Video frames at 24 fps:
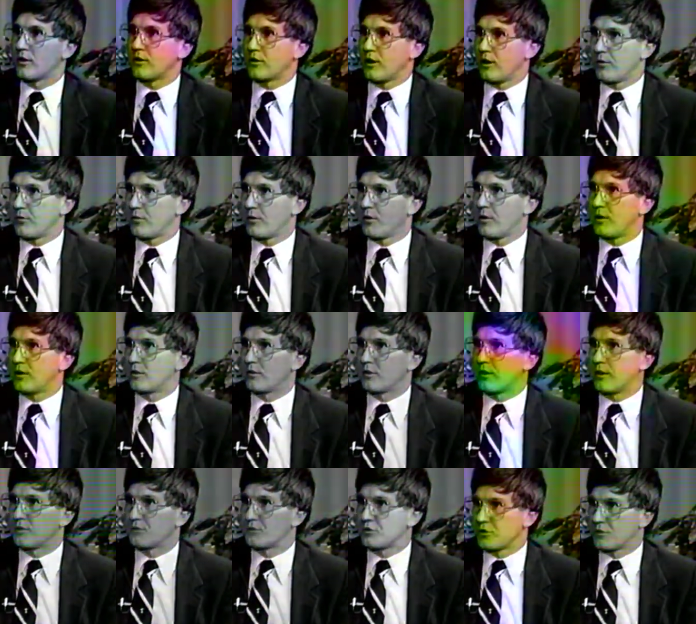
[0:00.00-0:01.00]
company and,
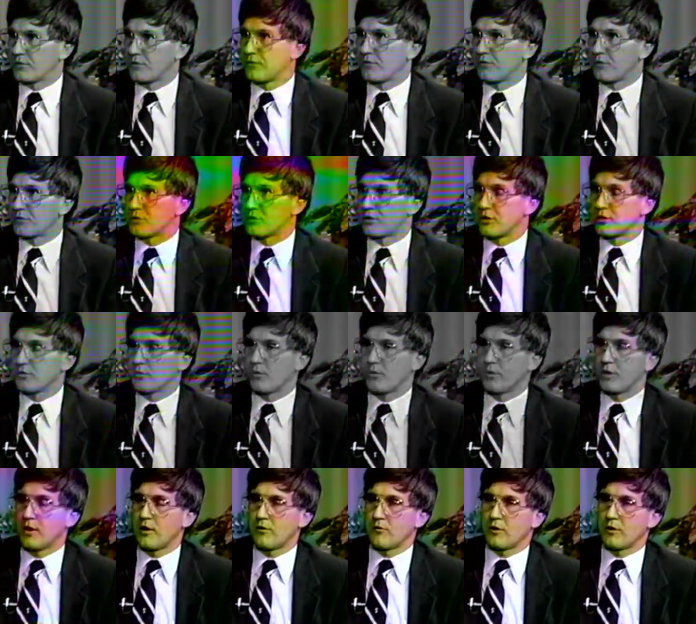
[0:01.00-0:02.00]
and children visit us and
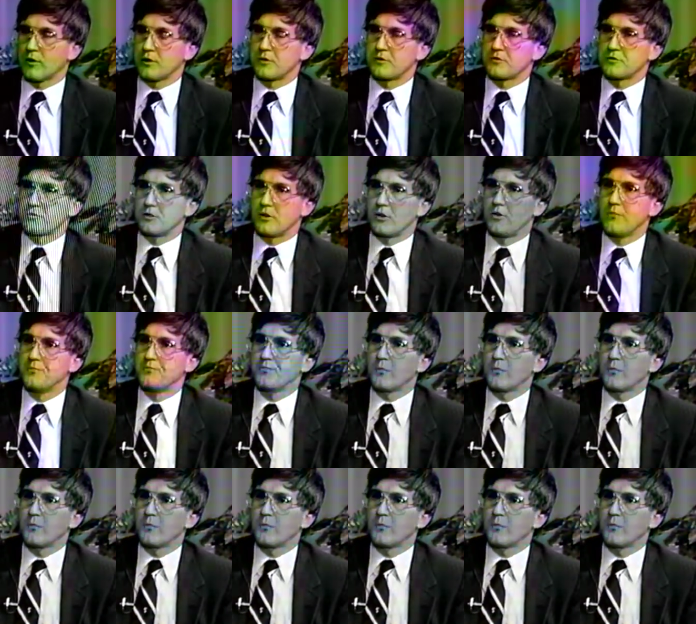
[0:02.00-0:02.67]
whatnot, relatives and all.